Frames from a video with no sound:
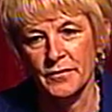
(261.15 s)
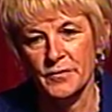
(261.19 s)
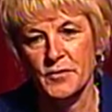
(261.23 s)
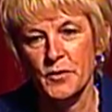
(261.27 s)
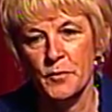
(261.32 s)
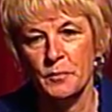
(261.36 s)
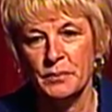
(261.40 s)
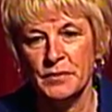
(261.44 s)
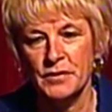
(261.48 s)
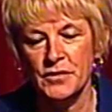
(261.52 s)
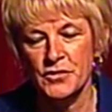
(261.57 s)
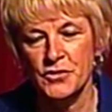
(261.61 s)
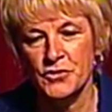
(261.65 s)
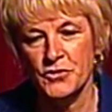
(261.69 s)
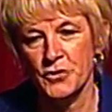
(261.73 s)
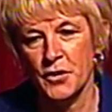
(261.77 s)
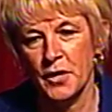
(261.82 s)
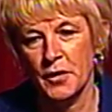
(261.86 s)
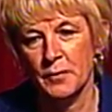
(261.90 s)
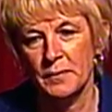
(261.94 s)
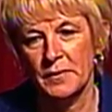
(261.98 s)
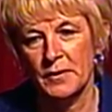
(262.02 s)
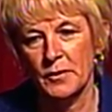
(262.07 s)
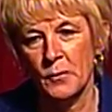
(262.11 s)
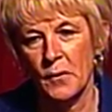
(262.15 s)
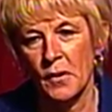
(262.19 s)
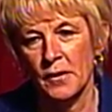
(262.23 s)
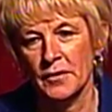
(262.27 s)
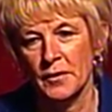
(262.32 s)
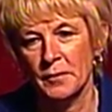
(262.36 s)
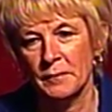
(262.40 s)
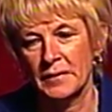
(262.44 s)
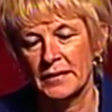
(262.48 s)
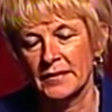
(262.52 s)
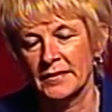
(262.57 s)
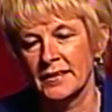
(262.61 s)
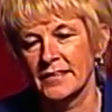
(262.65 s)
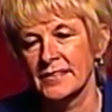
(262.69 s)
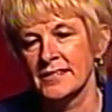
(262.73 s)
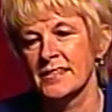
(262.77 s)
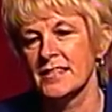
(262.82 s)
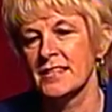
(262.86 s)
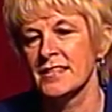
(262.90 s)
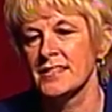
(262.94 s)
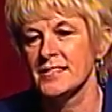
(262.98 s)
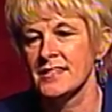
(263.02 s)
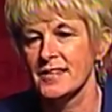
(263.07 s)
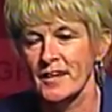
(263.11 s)
So please join me in welcoming Lynn to
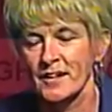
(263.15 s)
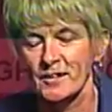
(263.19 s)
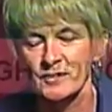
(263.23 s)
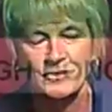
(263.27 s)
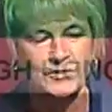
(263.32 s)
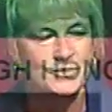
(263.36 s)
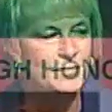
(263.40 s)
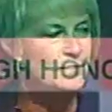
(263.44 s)
the stage.